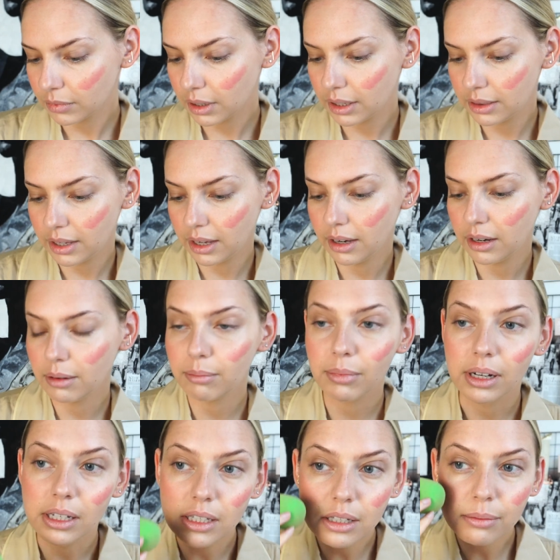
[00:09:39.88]
And then
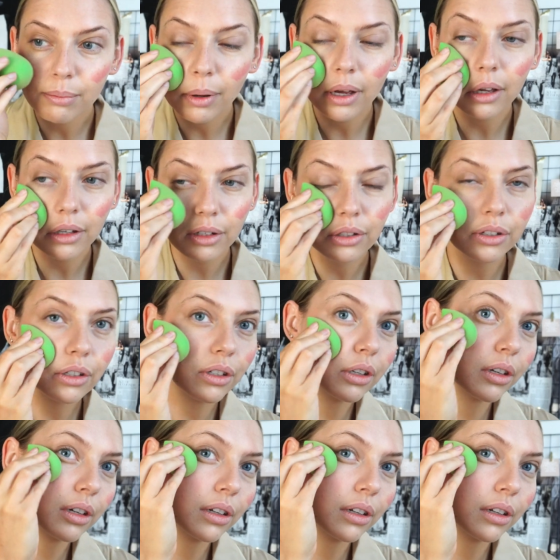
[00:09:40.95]
my sponge.